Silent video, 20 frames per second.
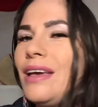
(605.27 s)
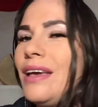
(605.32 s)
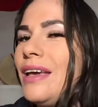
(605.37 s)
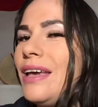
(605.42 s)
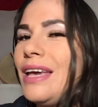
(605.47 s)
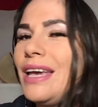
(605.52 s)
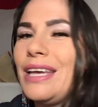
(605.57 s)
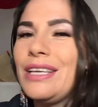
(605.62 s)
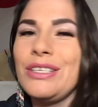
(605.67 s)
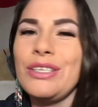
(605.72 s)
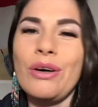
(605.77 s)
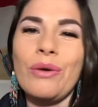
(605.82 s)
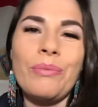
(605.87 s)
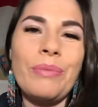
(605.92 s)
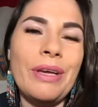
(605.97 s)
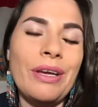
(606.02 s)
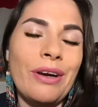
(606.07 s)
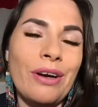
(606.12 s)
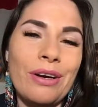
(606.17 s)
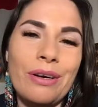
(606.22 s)
And don't
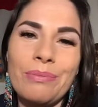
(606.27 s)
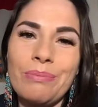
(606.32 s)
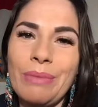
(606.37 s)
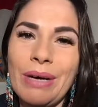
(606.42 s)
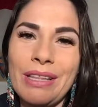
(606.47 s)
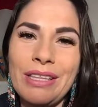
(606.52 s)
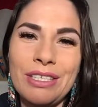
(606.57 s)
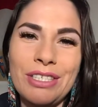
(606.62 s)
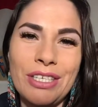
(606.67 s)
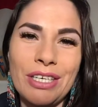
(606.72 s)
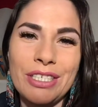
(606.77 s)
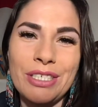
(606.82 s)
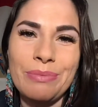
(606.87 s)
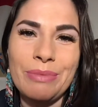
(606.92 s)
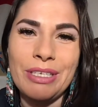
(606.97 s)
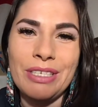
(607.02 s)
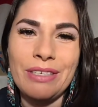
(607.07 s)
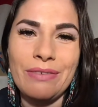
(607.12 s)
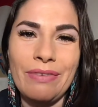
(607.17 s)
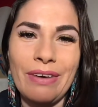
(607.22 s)
be hurt by the
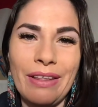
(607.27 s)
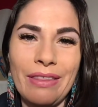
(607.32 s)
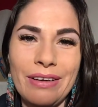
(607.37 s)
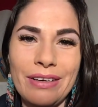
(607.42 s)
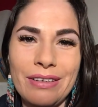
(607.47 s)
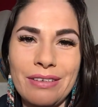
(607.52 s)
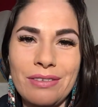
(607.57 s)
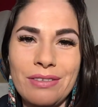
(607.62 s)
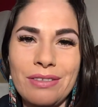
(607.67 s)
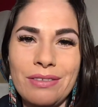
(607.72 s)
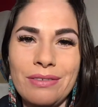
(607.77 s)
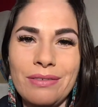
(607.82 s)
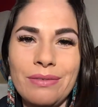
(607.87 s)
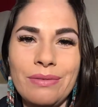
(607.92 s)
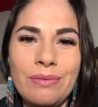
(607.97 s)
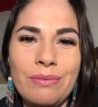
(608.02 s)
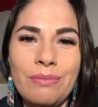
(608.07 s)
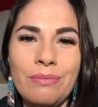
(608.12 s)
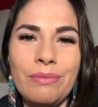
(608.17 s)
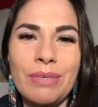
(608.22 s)
judgment of others,
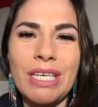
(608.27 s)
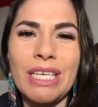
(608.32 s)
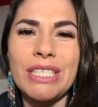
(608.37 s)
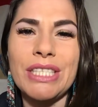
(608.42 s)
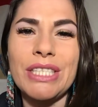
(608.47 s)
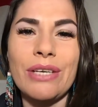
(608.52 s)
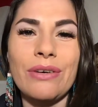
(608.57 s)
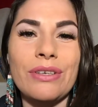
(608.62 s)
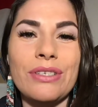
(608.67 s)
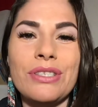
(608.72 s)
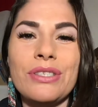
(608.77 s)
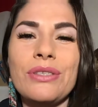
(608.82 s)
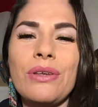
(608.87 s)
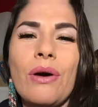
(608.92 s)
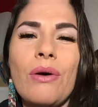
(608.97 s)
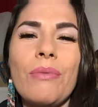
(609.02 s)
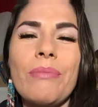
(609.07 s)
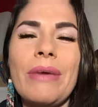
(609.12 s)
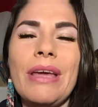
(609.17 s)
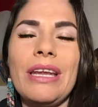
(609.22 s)
because there are
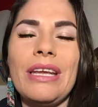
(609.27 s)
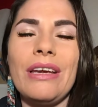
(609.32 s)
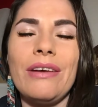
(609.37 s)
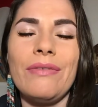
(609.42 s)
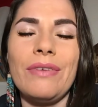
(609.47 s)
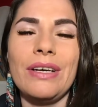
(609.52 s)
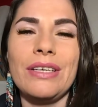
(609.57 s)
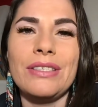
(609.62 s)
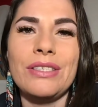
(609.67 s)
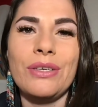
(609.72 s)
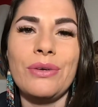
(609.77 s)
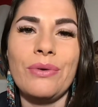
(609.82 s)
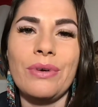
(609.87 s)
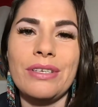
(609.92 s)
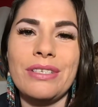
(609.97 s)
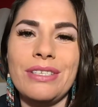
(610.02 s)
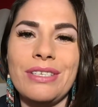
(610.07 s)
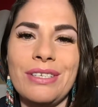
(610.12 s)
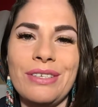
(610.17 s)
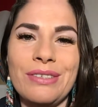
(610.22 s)
so many of us who are
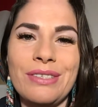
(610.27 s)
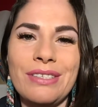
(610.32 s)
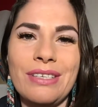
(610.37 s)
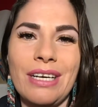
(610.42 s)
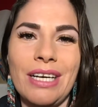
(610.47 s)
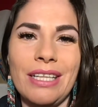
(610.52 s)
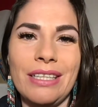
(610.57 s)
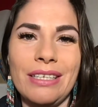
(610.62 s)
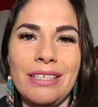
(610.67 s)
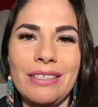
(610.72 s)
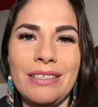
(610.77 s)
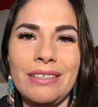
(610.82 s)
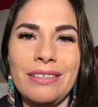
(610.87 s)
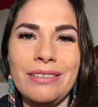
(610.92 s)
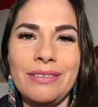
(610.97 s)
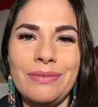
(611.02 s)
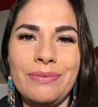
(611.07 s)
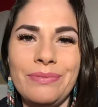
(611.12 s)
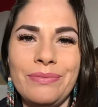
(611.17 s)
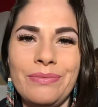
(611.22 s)
still silent.
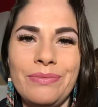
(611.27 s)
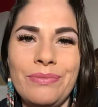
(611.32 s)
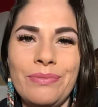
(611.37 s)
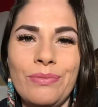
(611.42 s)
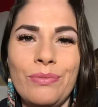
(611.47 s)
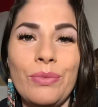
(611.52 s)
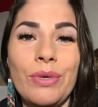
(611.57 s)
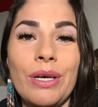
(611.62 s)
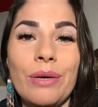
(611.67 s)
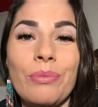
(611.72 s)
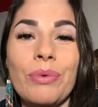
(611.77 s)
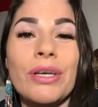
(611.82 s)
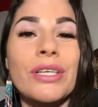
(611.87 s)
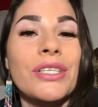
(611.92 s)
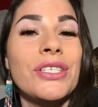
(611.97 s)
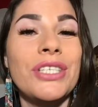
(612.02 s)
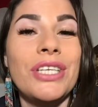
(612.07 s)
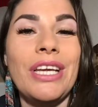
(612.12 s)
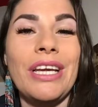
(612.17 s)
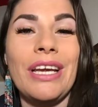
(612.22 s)
We
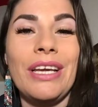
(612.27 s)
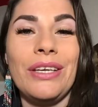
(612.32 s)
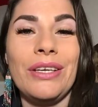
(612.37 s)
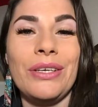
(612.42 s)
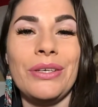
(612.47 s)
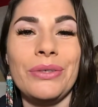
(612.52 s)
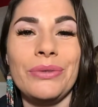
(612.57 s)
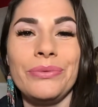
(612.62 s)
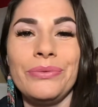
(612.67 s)
appreciate you.